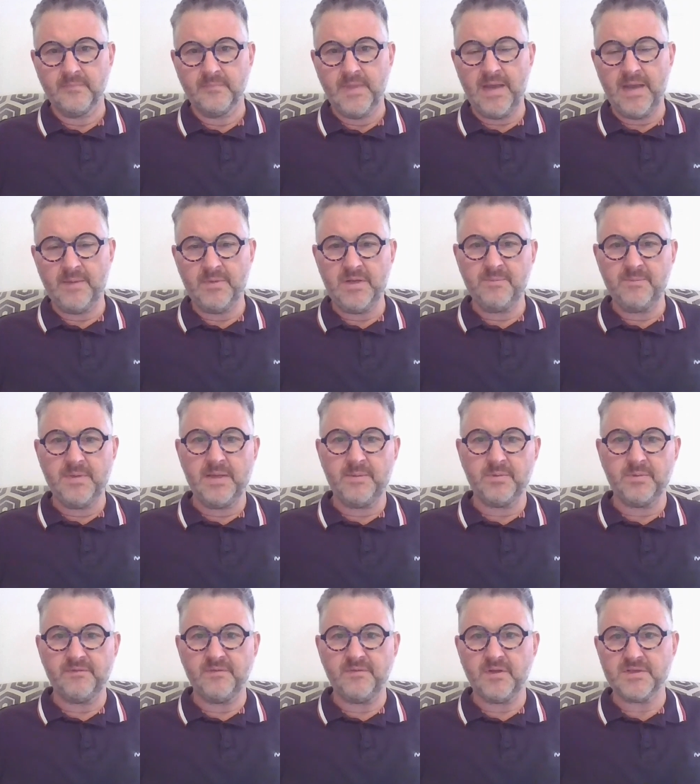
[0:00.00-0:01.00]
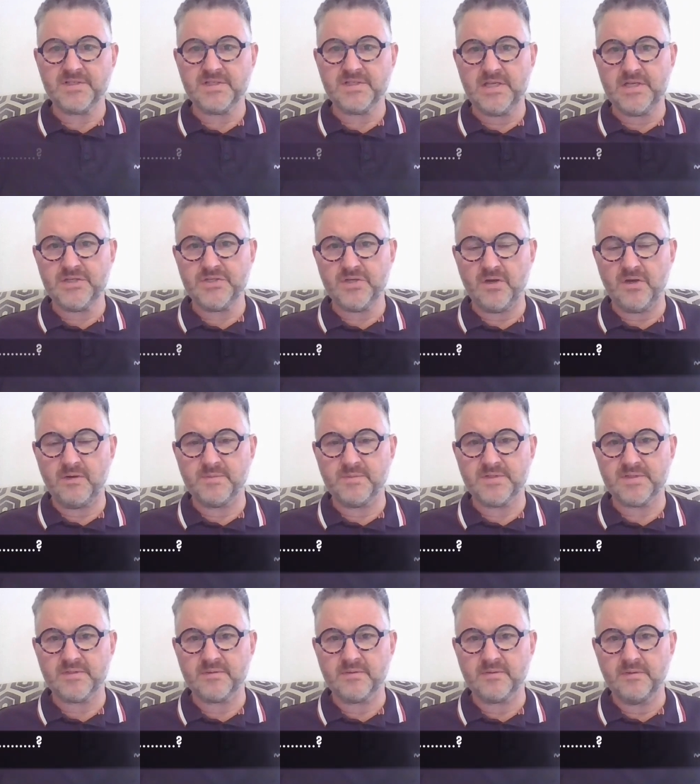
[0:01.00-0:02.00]
How many people have lost their
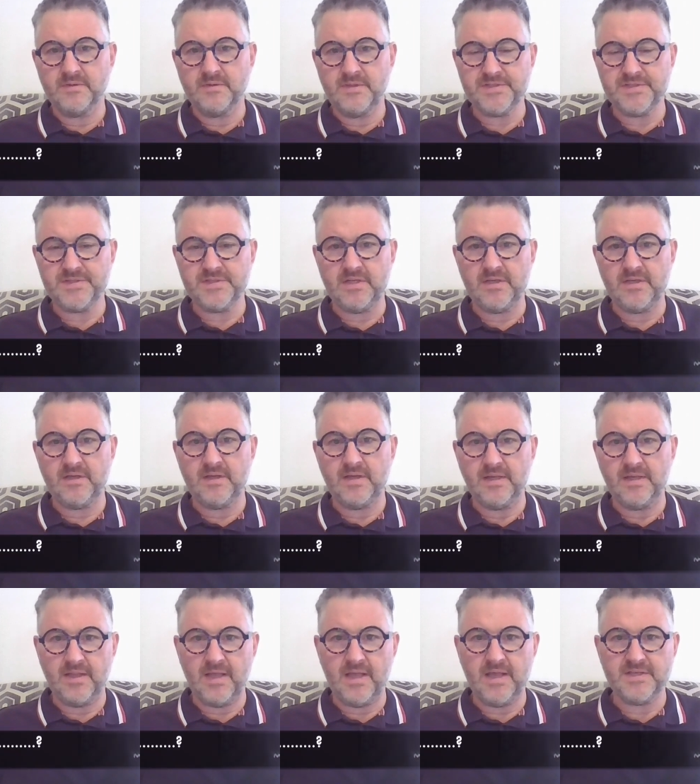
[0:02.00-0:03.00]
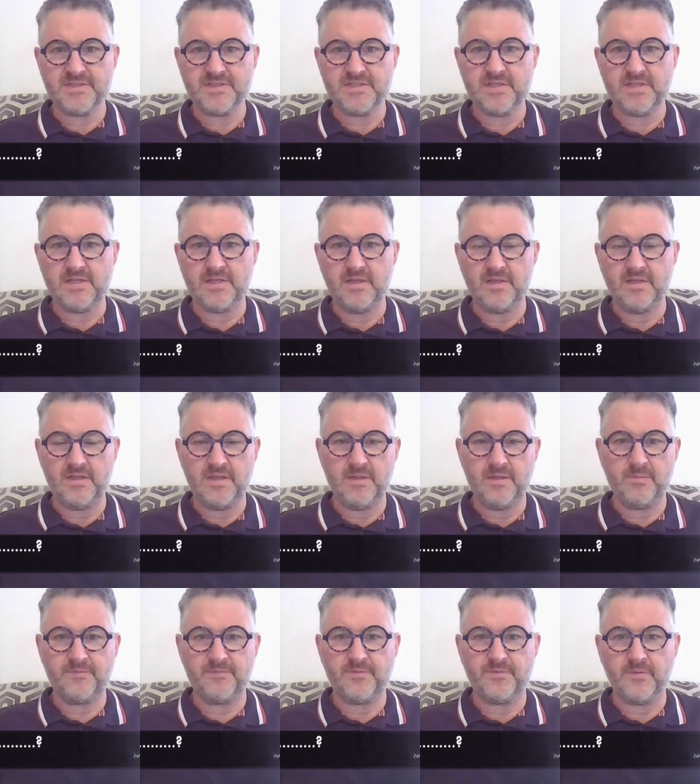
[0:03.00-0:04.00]
jobs this year and last year and the year
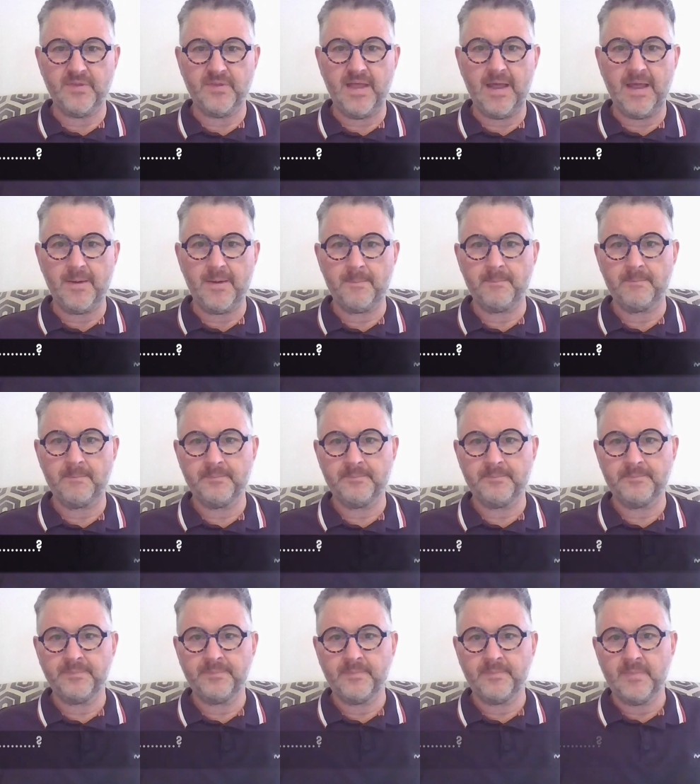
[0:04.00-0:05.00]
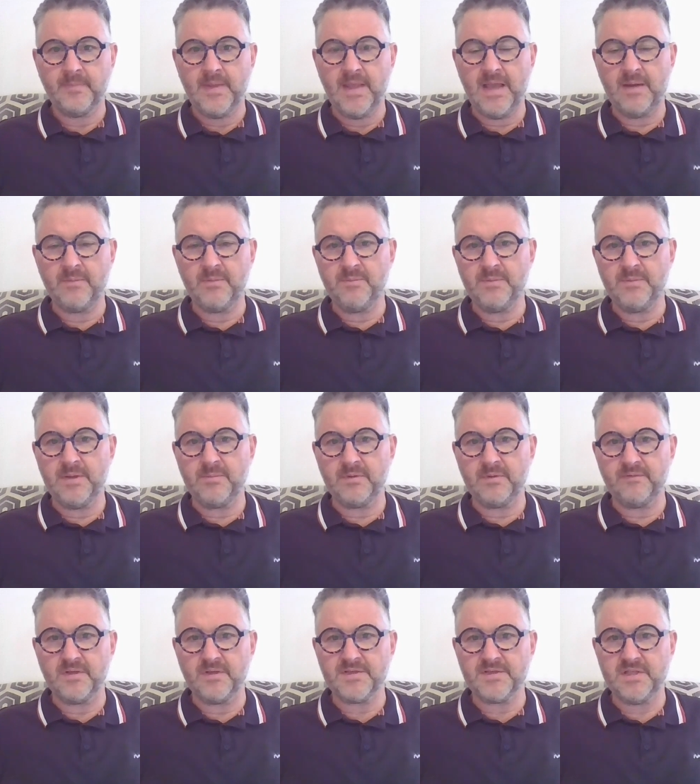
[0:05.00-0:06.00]
before that? How many people
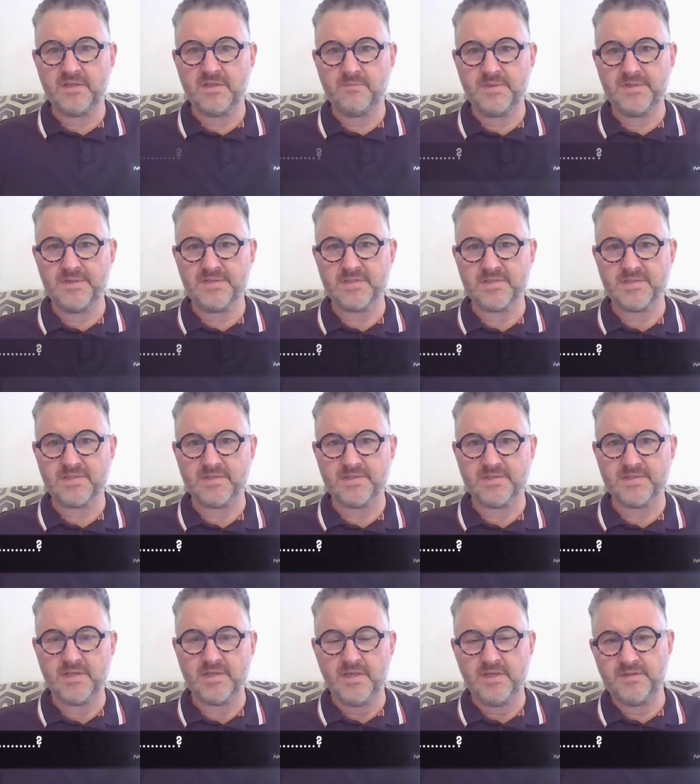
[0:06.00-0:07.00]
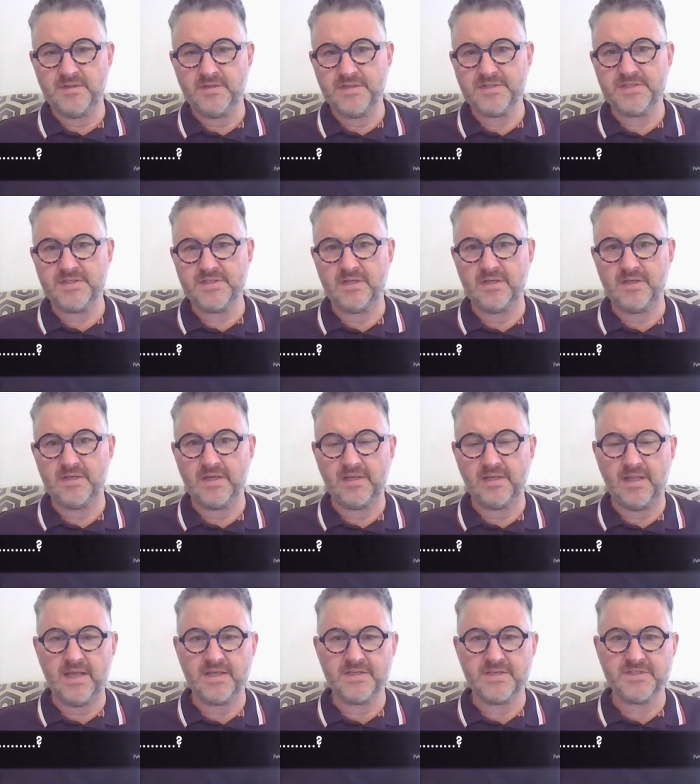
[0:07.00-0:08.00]
have lost their businesses this year and
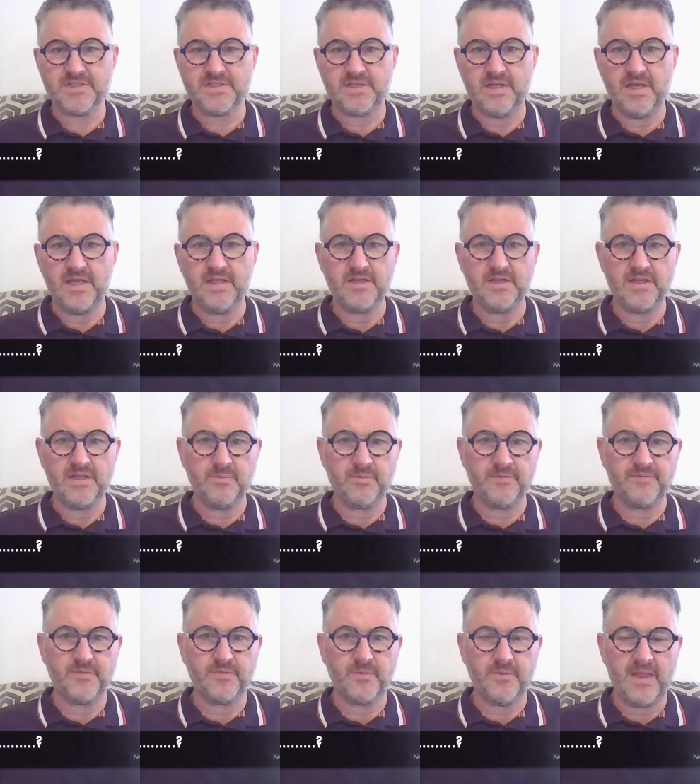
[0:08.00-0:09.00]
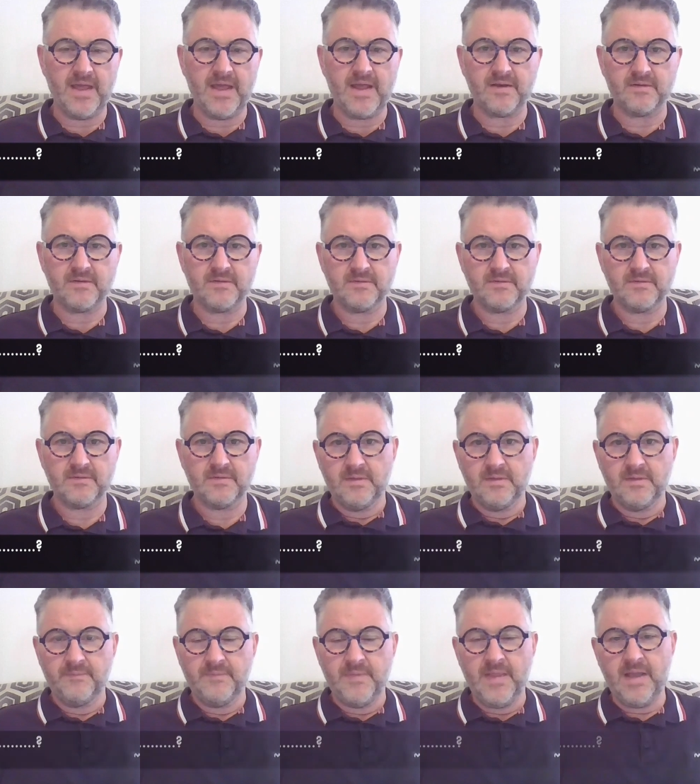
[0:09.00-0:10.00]
last year and the year before that?
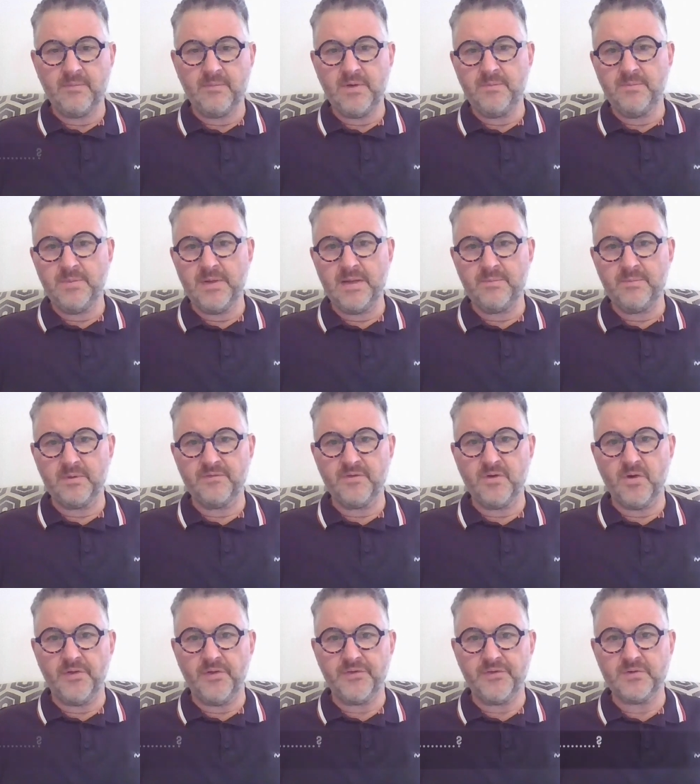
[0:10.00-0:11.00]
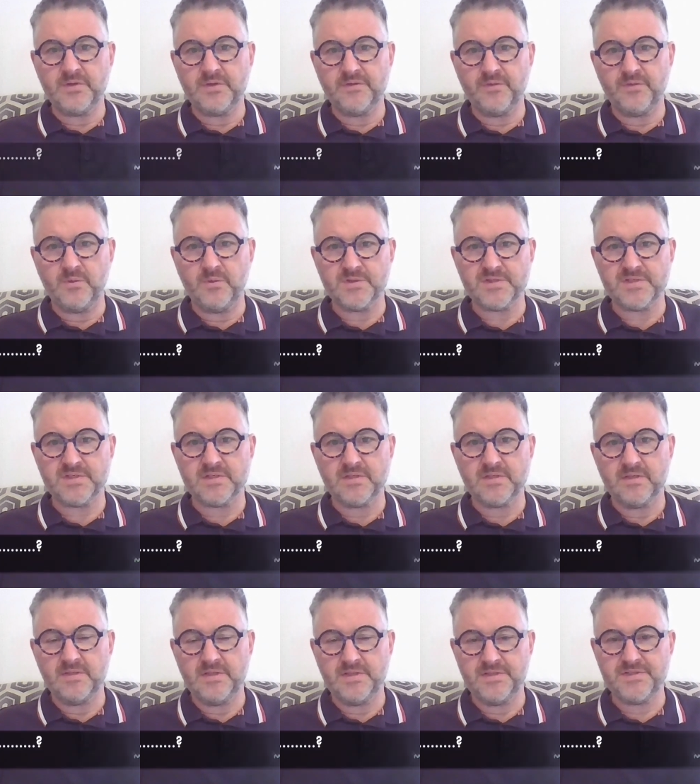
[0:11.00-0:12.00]
How many people have gone through divorce
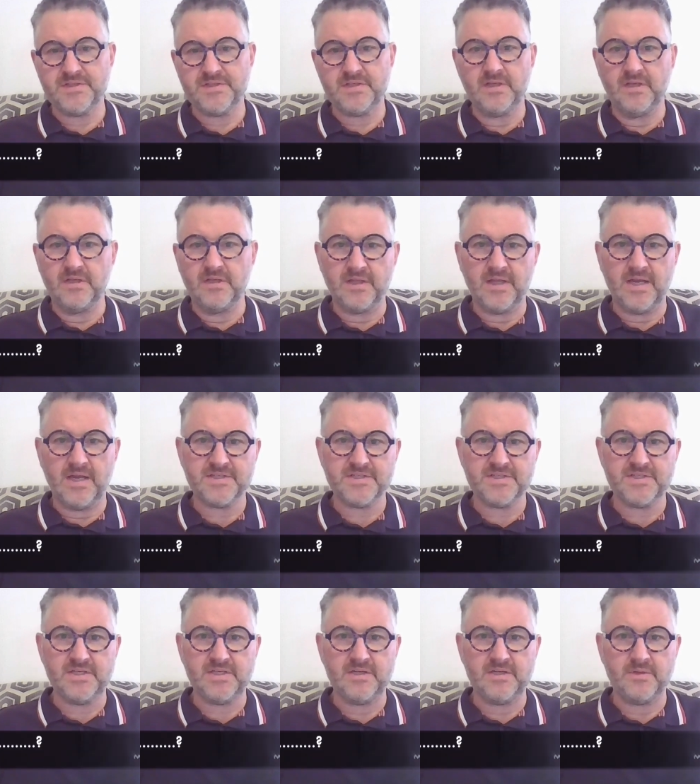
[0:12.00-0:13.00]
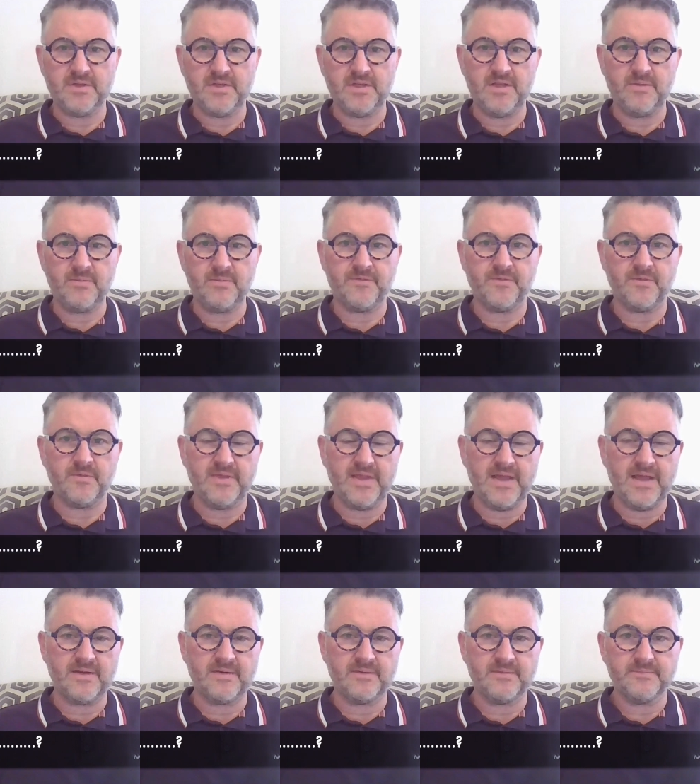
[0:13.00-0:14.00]
this year, last year, and the year before
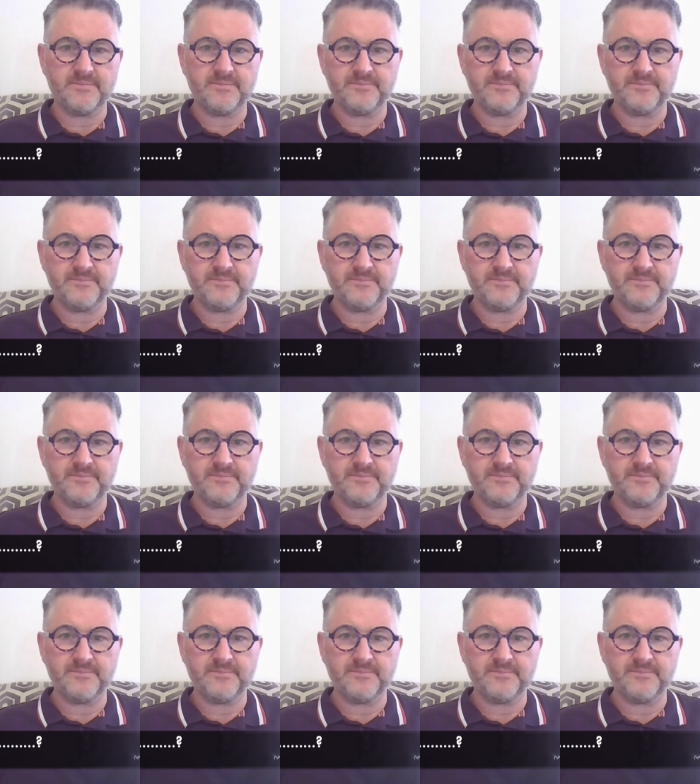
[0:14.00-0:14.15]
that?